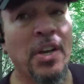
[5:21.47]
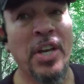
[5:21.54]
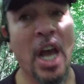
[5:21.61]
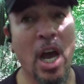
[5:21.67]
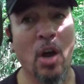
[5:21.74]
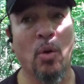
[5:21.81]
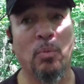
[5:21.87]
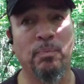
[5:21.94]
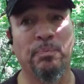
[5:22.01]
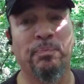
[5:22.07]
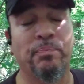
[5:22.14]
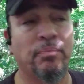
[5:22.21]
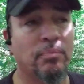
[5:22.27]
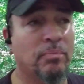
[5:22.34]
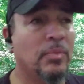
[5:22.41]
Now,
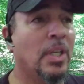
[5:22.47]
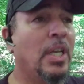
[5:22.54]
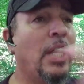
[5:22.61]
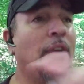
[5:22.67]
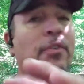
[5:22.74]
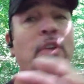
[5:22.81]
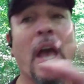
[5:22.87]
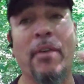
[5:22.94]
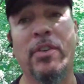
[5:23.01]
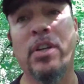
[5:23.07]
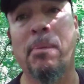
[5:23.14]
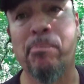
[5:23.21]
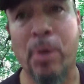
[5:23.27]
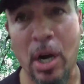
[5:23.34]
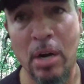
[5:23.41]
if you have a
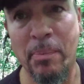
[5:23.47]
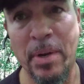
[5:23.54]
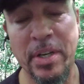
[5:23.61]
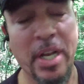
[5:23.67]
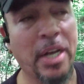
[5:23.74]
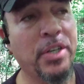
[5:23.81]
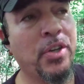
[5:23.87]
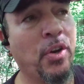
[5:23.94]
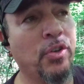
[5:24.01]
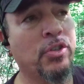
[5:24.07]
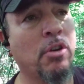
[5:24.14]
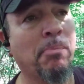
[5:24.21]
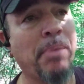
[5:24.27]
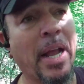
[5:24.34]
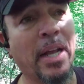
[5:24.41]
department that
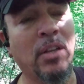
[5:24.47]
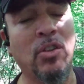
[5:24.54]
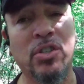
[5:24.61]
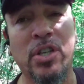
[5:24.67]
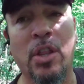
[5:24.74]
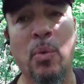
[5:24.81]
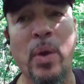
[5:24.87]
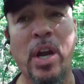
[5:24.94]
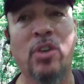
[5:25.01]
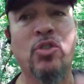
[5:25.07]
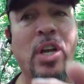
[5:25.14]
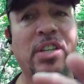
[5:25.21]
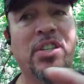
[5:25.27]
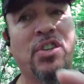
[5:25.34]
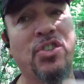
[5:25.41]
turns their back and looks the other way or
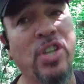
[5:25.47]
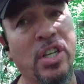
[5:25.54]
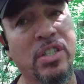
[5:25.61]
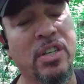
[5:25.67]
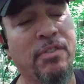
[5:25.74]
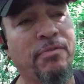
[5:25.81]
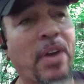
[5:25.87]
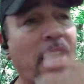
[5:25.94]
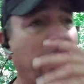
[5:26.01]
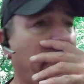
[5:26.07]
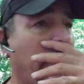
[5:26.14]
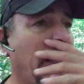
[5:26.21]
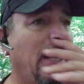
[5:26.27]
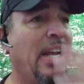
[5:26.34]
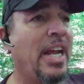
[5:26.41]
tries to justify it,
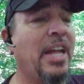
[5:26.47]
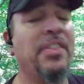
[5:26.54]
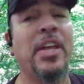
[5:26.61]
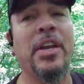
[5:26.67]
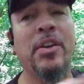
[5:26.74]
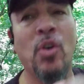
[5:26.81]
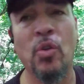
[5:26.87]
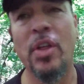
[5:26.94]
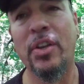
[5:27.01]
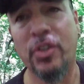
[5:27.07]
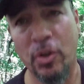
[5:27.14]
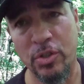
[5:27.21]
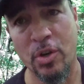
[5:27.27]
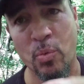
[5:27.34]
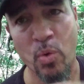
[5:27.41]
and they know that
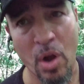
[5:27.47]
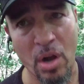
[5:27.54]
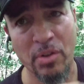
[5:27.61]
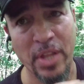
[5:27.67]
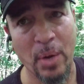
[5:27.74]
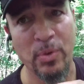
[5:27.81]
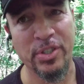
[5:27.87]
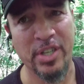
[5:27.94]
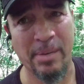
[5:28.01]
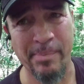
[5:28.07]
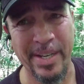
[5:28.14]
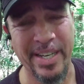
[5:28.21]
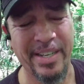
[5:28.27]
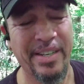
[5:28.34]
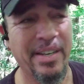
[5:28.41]
there's a wrong that was
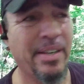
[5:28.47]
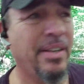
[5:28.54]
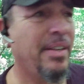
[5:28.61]
committed,